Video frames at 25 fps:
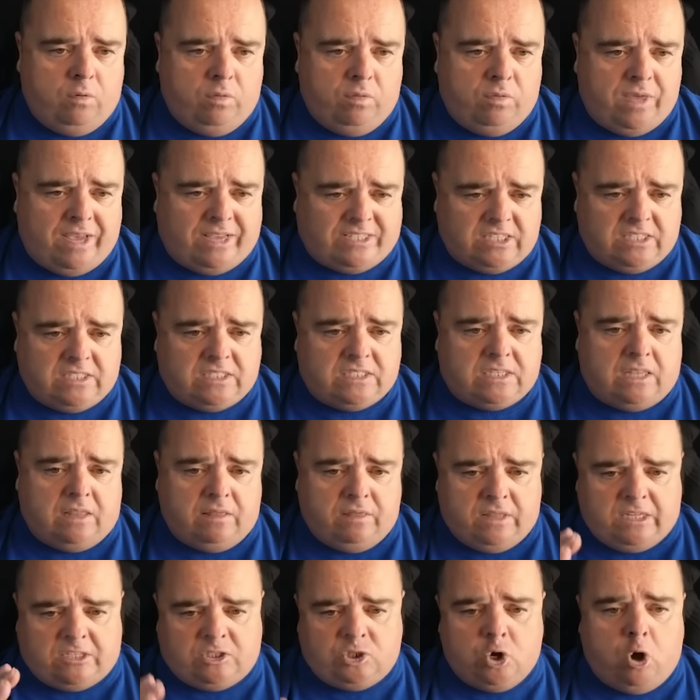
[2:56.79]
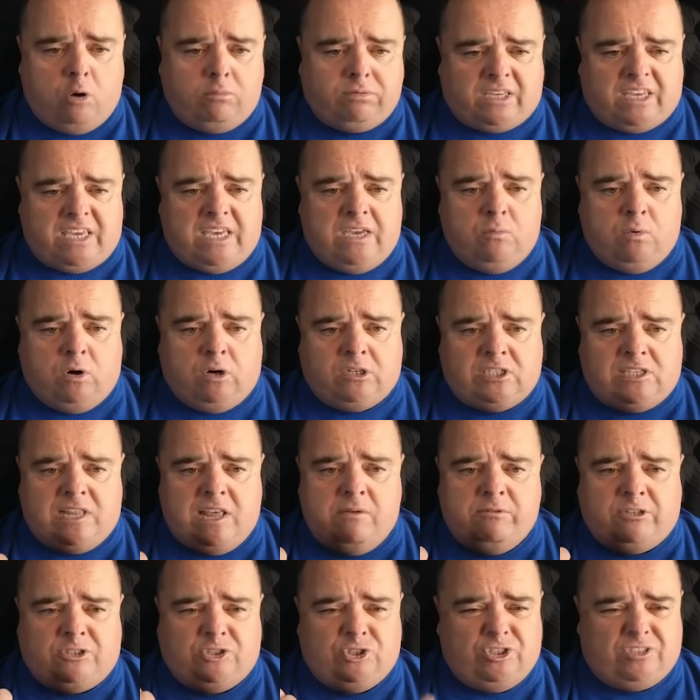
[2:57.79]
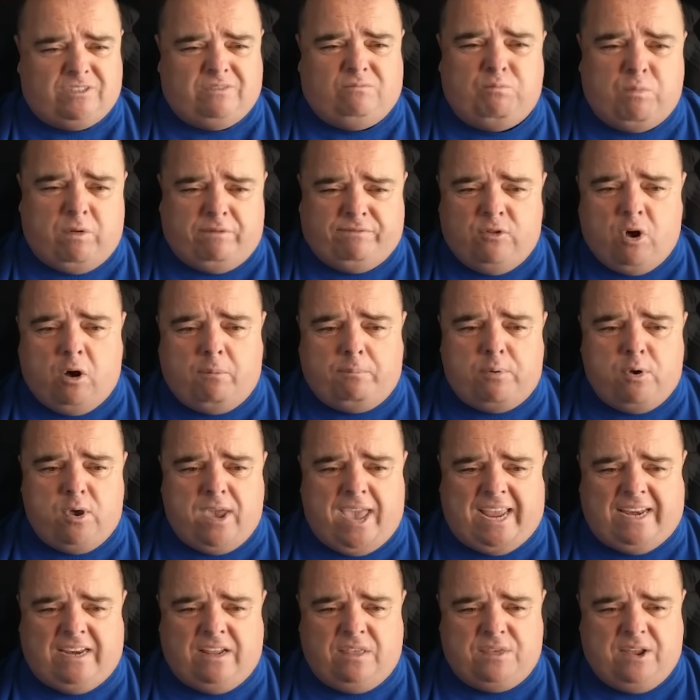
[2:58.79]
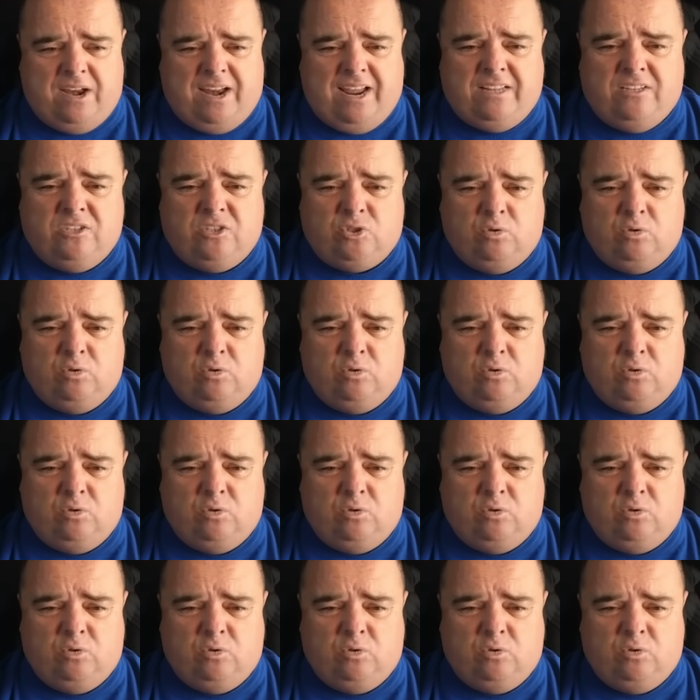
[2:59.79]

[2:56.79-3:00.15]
This is the top keywords now. It's just we've not put anything in,